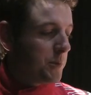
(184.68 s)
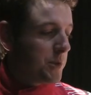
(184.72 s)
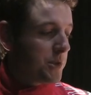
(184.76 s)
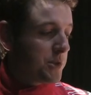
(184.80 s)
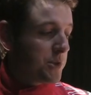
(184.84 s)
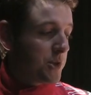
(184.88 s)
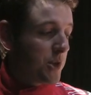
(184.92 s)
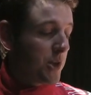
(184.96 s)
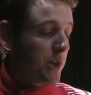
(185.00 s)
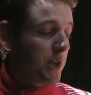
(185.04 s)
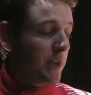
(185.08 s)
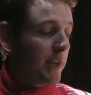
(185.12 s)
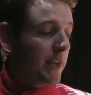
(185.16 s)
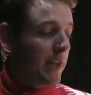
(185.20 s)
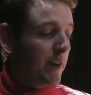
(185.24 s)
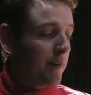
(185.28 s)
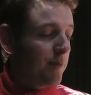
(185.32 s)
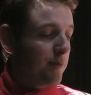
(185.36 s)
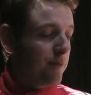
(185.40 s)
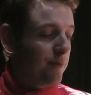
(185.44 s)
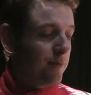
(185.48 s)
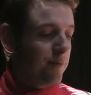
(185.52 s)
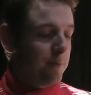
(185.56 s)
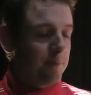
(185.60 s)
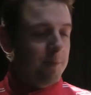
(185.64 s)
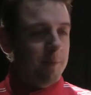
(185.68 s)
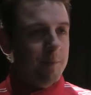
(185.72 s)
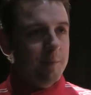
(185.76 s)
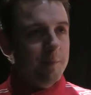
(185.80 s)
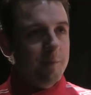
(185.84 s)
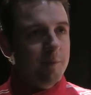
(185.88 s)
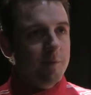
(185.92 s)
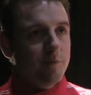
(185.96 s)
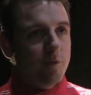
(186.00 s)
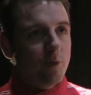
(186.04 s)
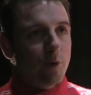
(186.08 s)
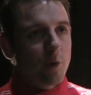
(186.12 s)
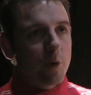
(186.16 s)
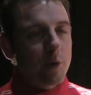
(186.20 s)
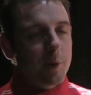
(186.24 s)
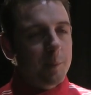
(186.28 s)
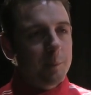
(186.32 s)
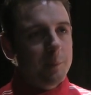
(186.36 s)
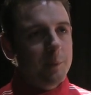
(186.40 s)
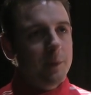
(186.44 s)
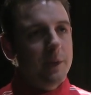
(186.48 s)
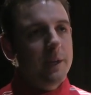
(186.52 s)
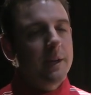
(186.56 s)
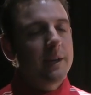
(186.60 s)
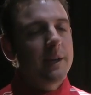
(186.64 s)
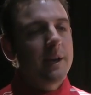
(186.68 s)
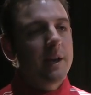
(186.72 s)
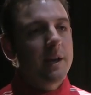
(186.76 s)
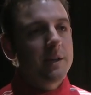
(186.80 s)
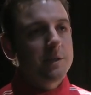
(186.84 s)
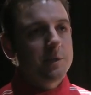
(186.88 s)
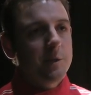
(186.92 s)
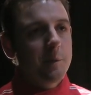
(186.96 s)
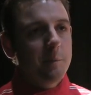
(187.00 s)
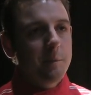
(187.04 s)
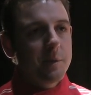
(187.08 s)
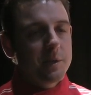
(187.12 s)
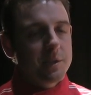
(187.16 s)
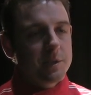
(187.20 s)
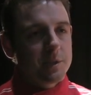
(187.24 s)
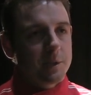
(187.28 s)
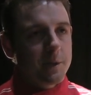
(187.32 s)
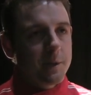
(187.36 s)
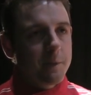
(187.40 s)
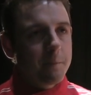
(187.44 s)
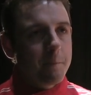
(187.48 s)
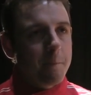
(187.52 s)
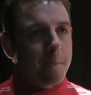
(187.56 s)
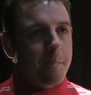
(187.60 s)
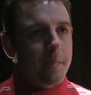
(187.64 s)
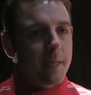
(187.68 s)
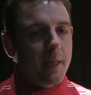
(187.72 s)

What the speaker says: we'll certainly have 4 complete cars obviously,